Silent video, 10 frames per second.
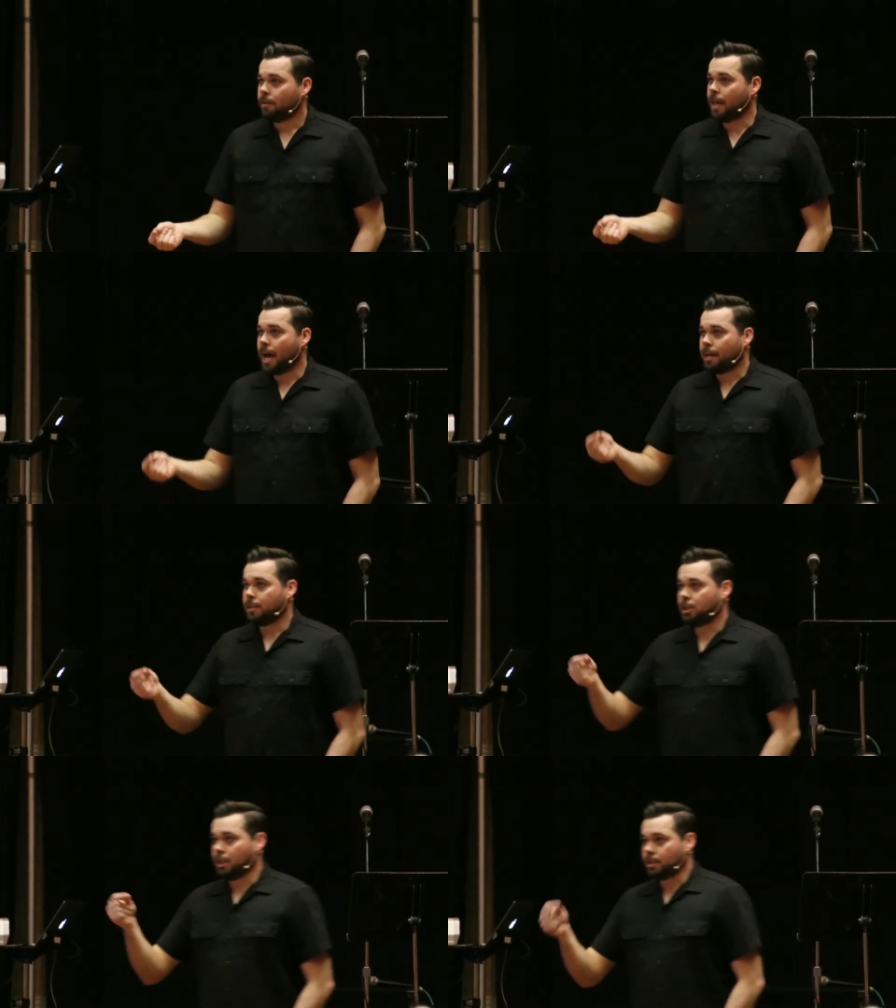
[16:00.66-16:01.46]

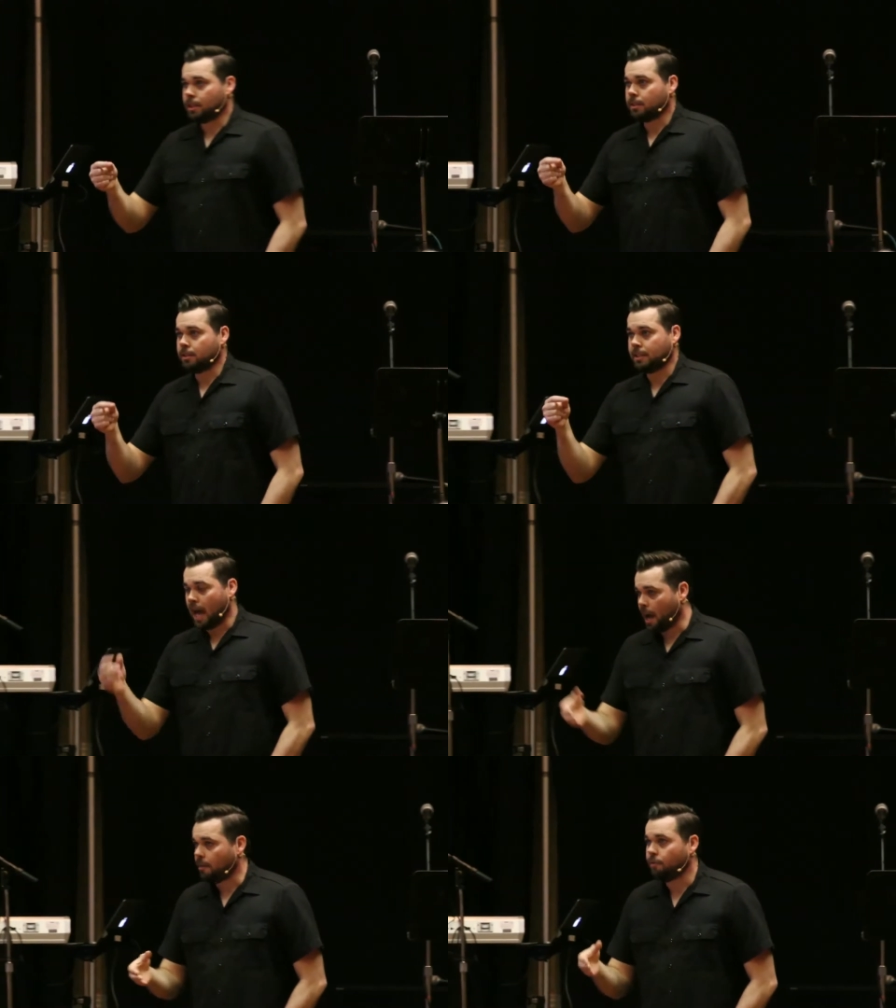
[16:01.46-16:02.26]
that Jesus
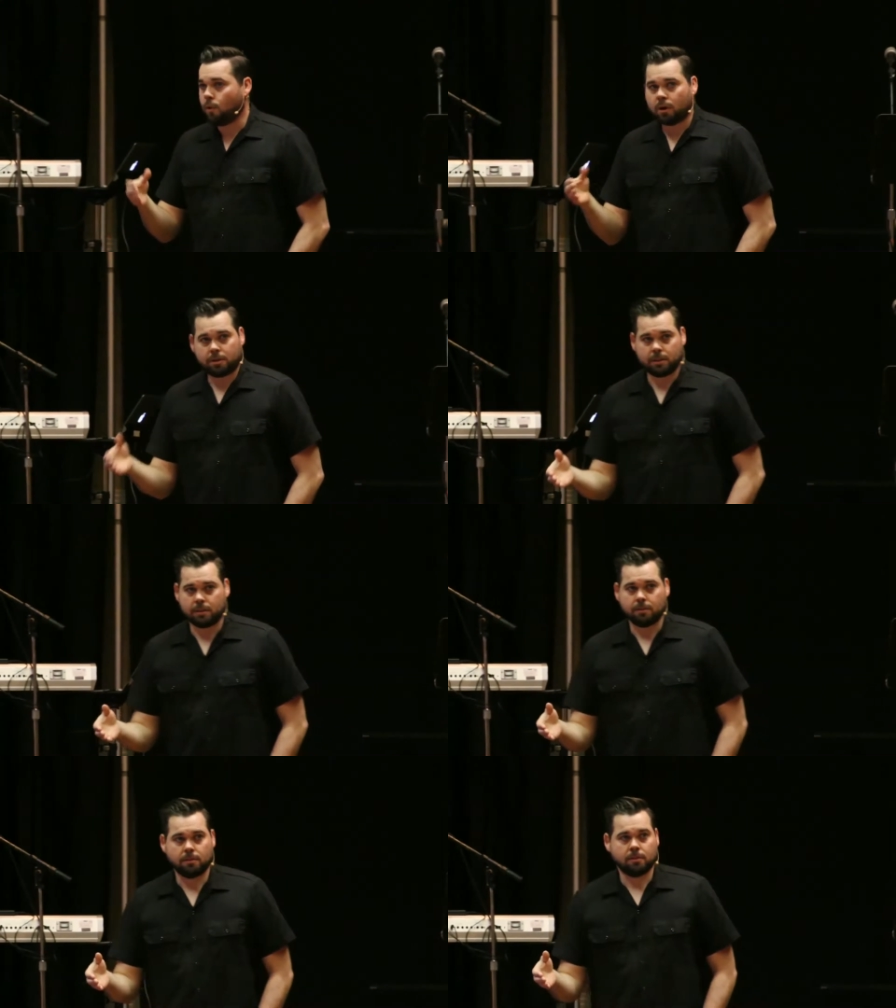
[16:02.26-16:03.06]
died for our
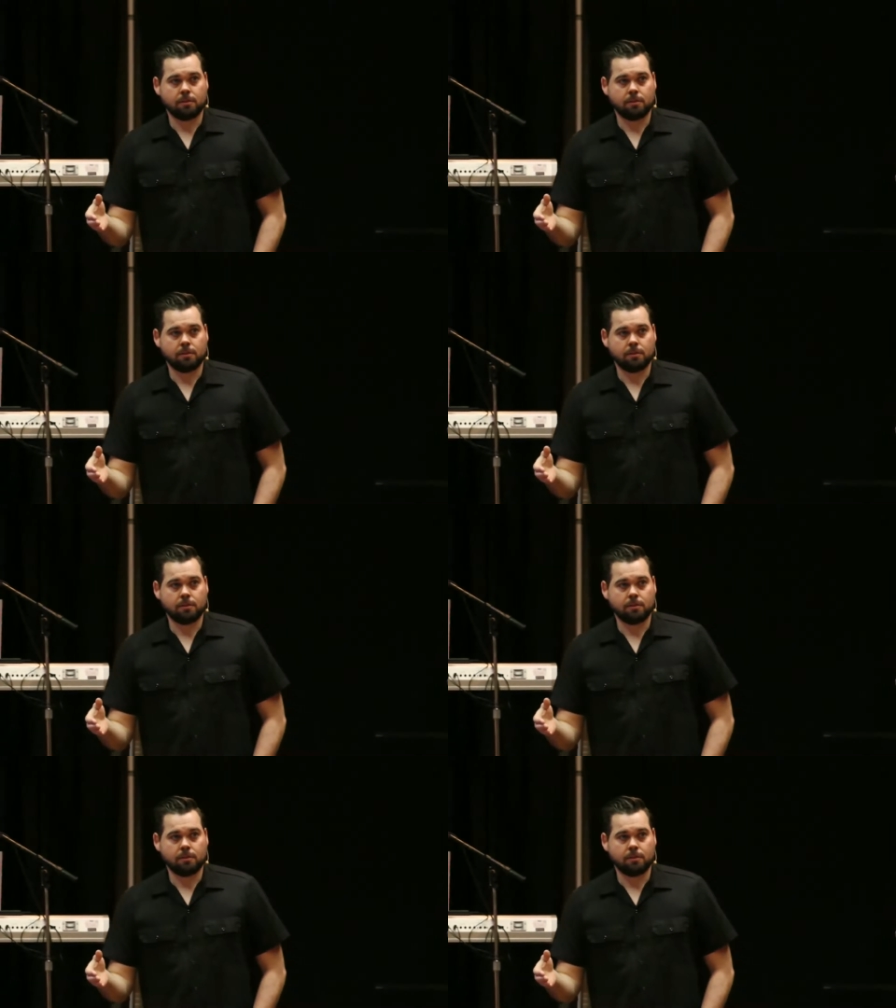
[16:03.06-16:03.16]
sins,